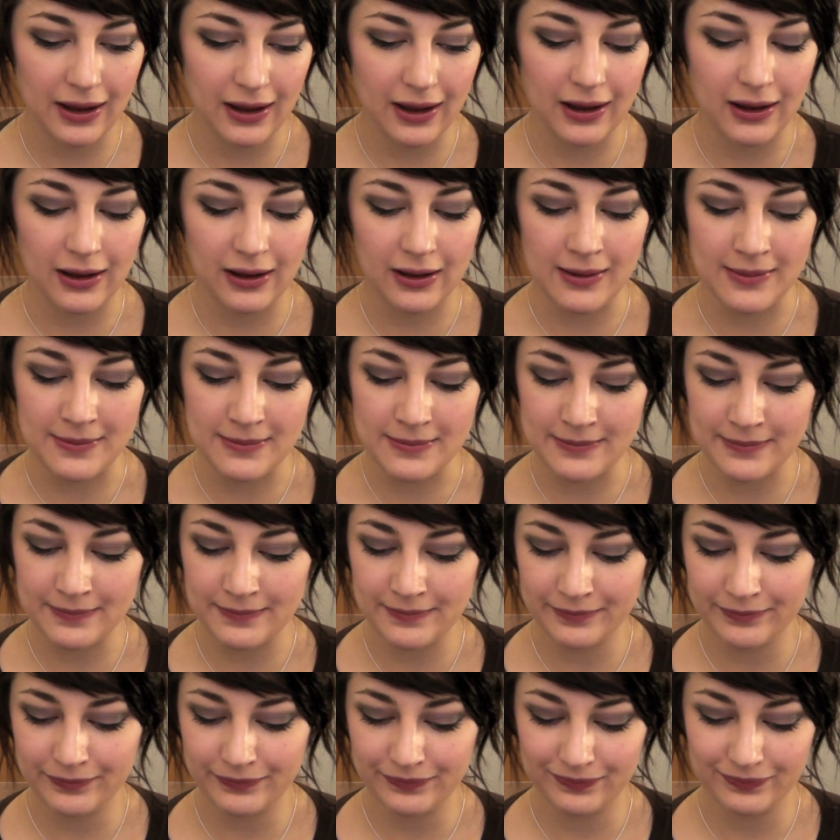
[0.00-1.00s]

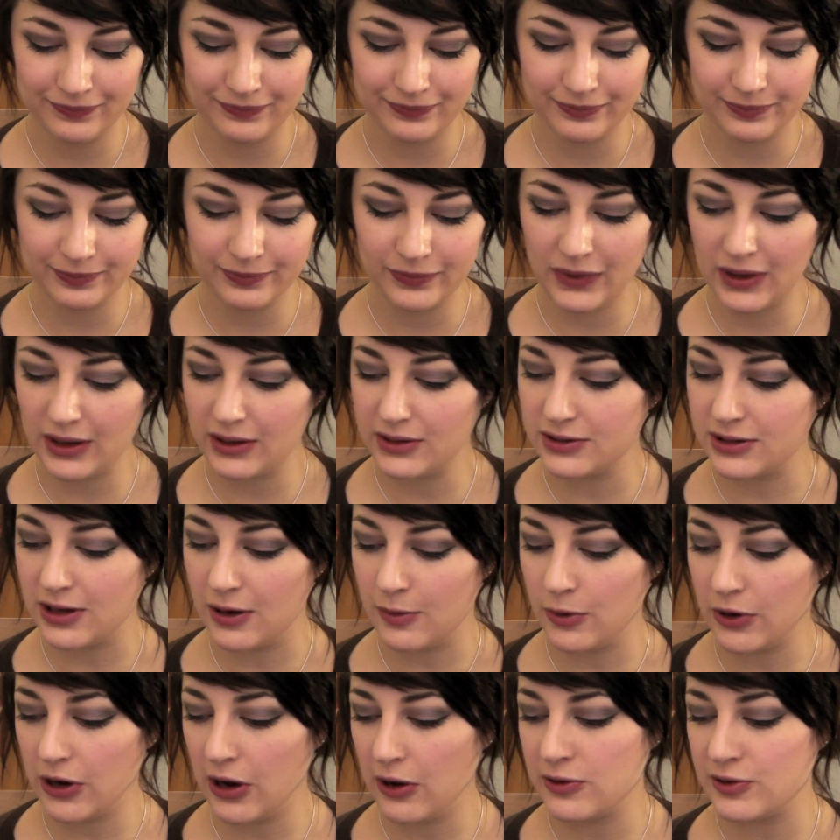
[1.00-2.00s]

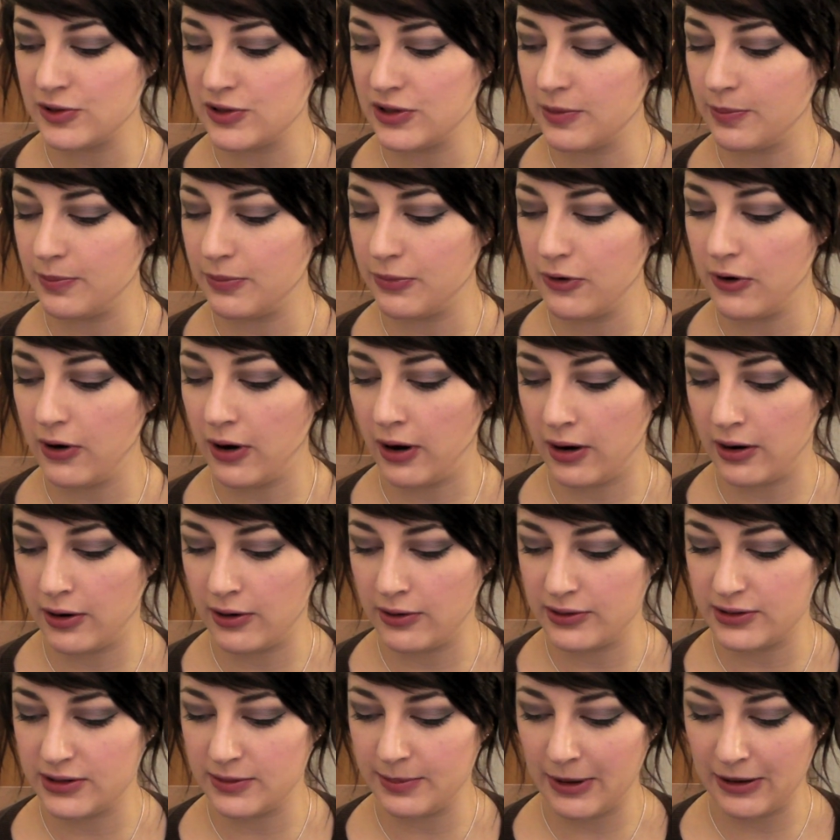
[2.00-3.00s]
So we'll go on to the
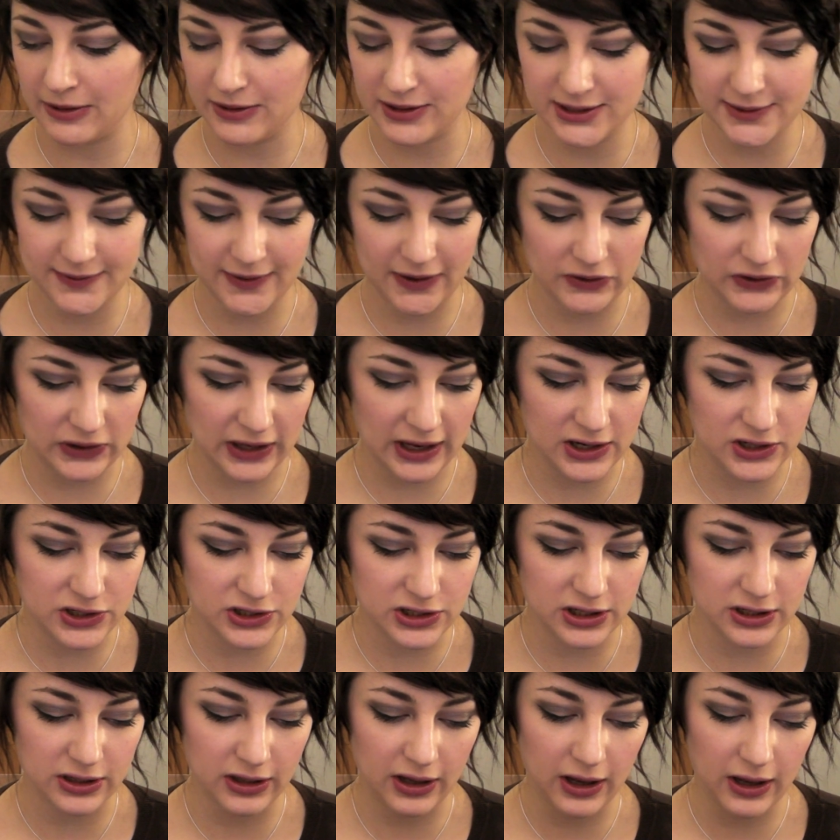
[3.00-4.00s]
pros about this
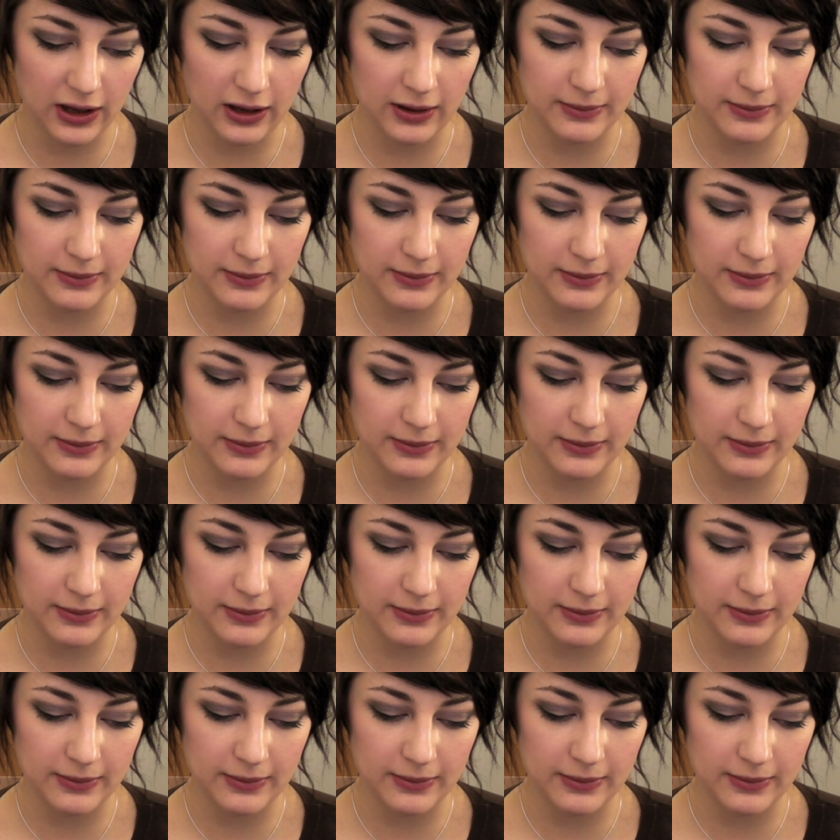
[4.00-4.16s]
foundation.